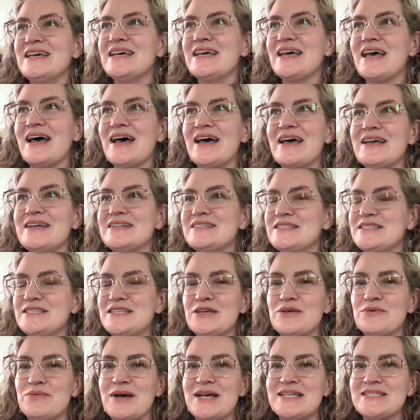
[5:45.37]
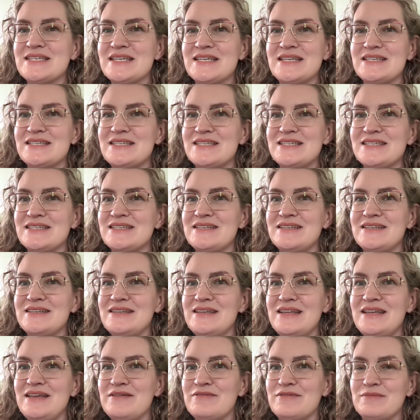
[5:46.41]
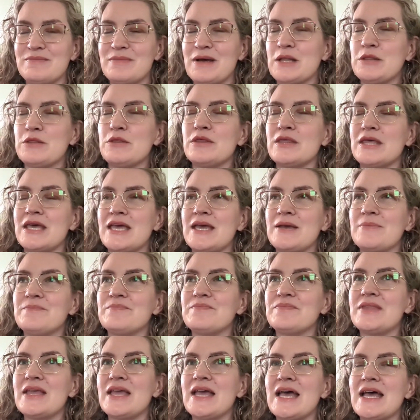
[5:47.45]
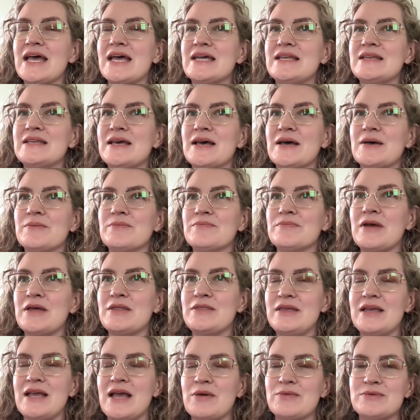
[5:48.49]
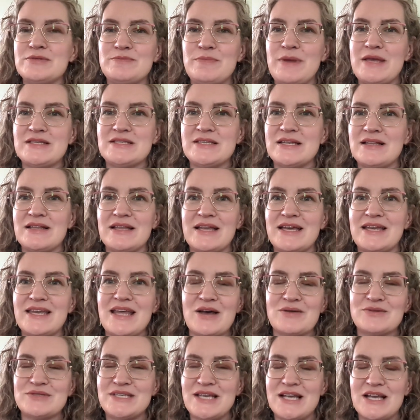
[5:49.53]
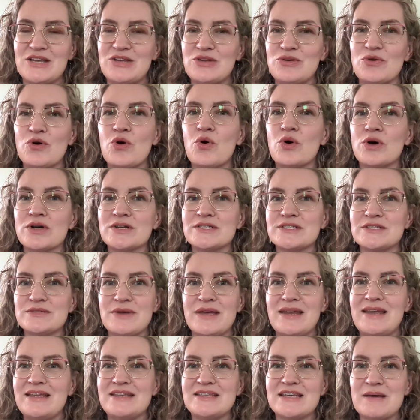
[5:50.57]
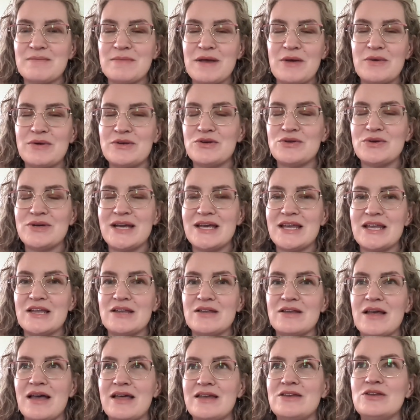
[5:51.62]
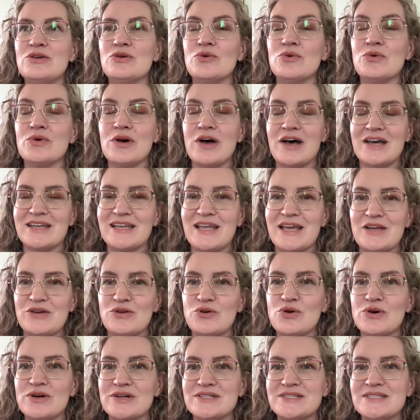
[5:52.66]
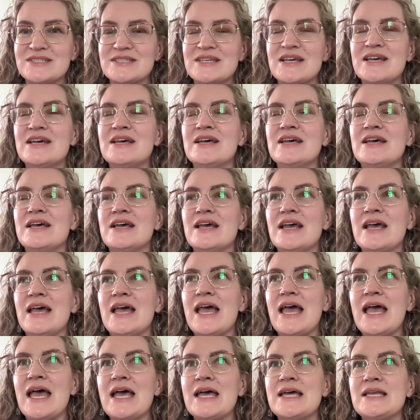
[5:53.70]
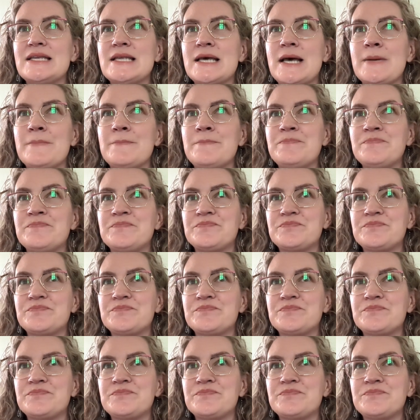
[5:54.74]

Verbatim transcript: uh, it still wasn't even monthly. And um, I think I was basically announcing a new course anytime I would create a, a new online course. And um,